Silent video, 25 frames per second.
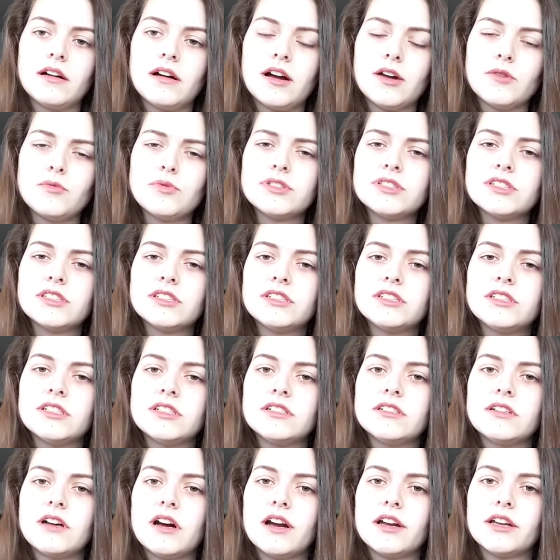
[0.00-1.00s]
I was in
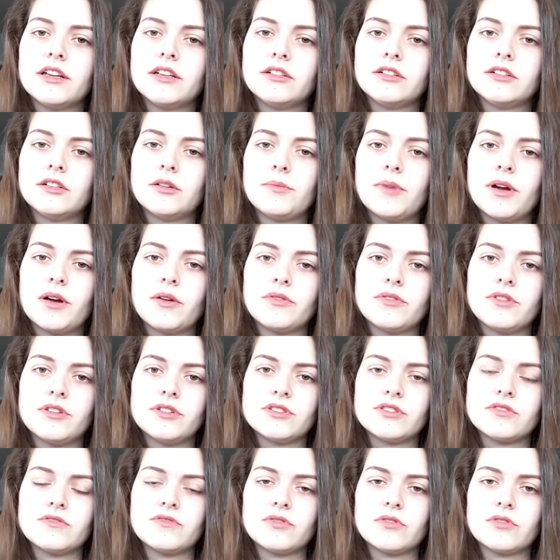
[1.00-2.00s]
denial about
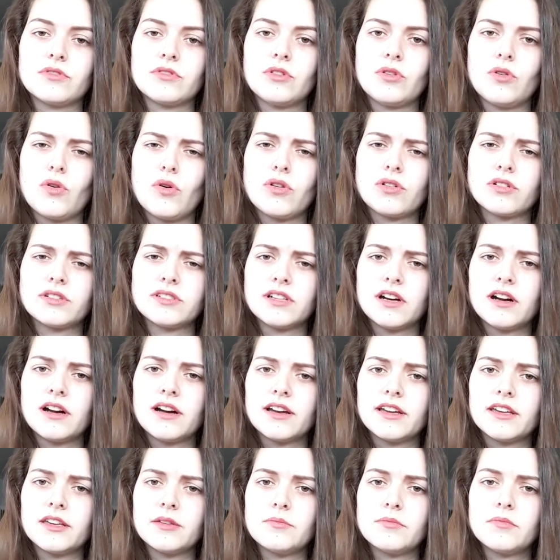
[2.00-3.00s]
this for a long
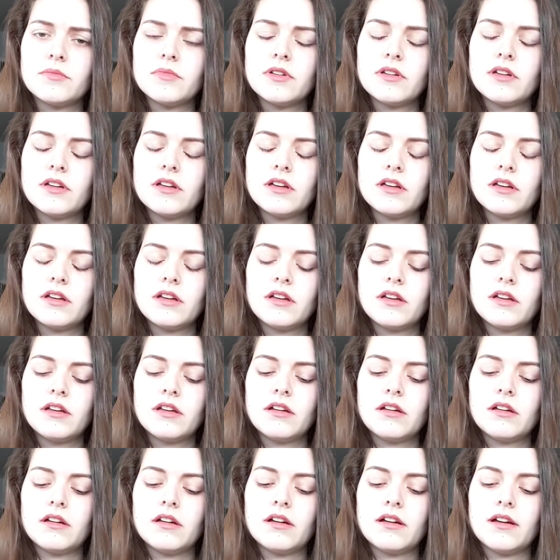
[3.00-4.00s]
time,
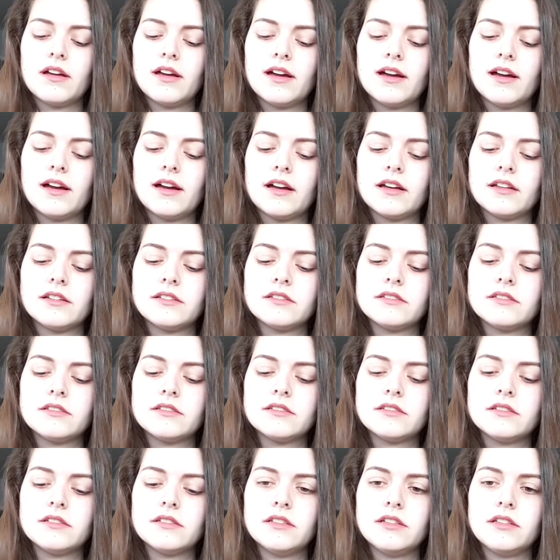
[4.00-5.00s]
and
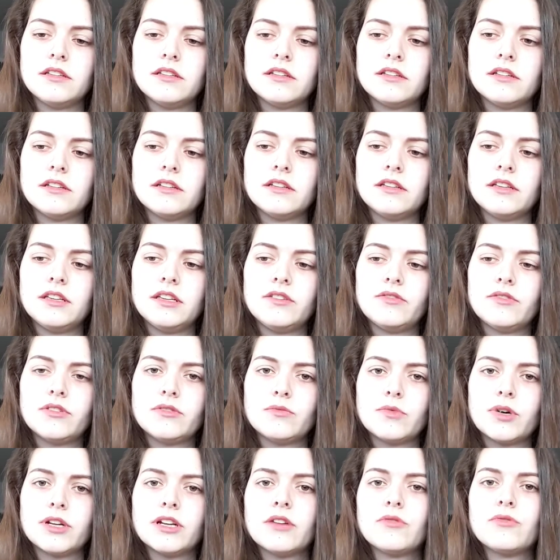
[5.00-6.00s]

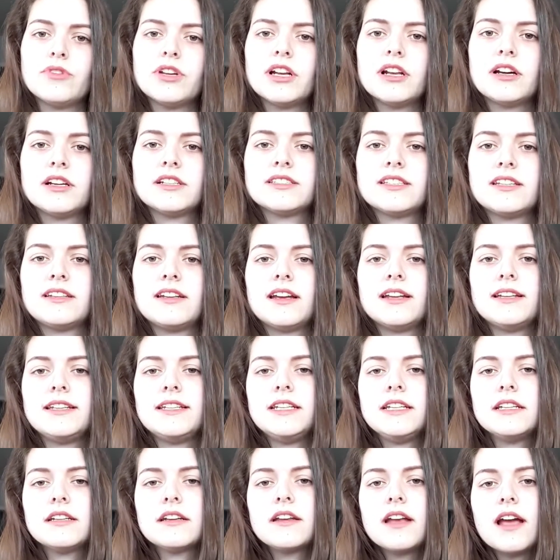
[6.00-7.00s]
even when I realized that I
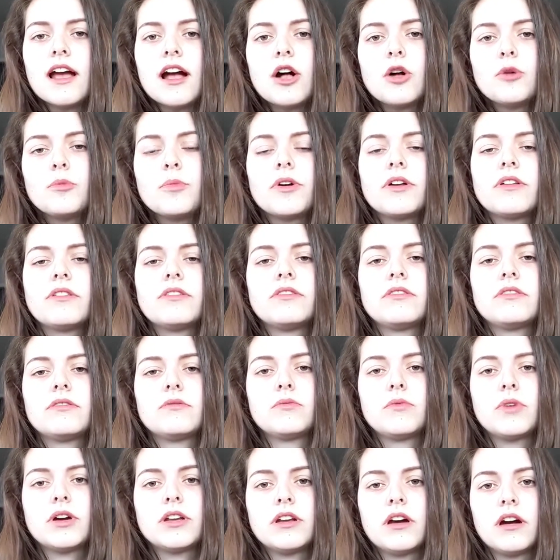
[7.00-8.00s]
needed help and
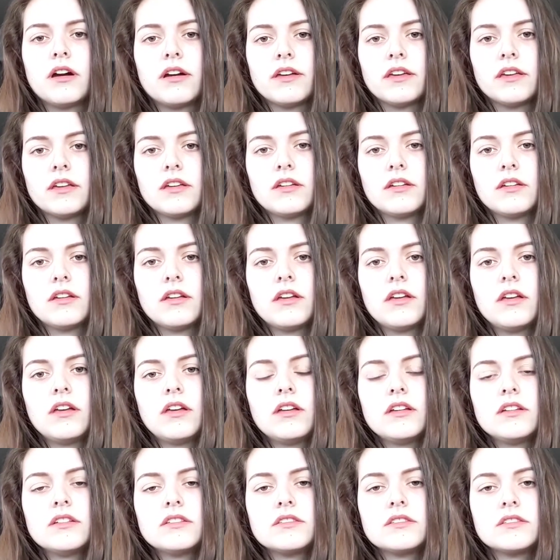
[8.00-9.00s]
when I
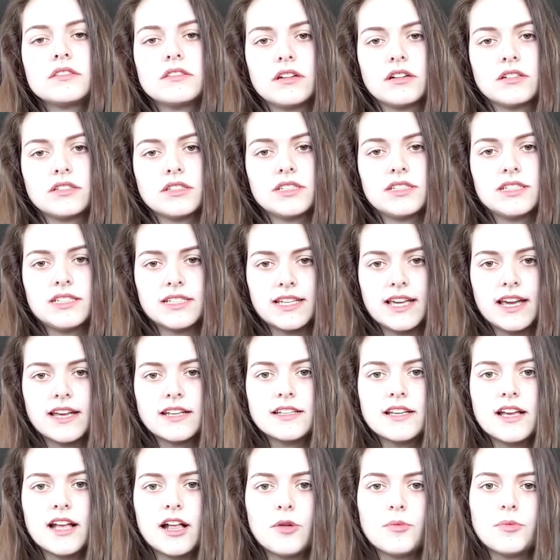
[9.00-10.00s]
started to get
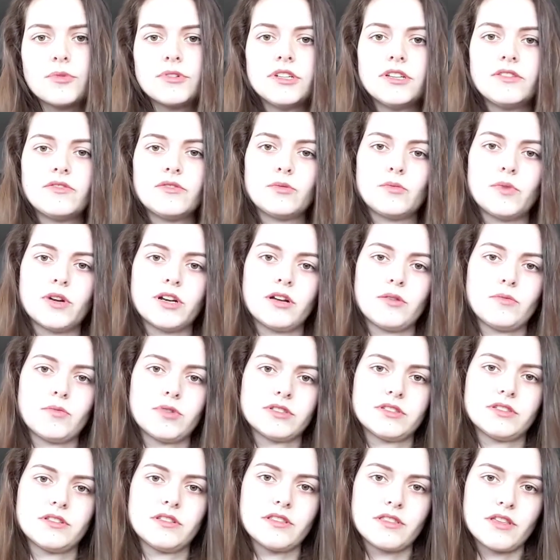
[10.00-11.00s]
help, and even when I
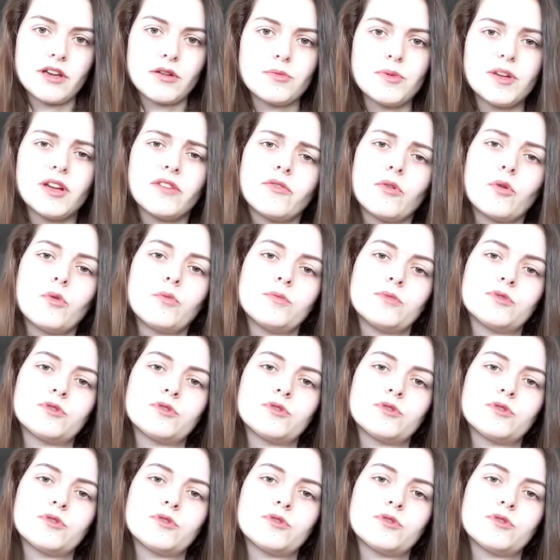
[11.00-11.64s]
was in therapy, I've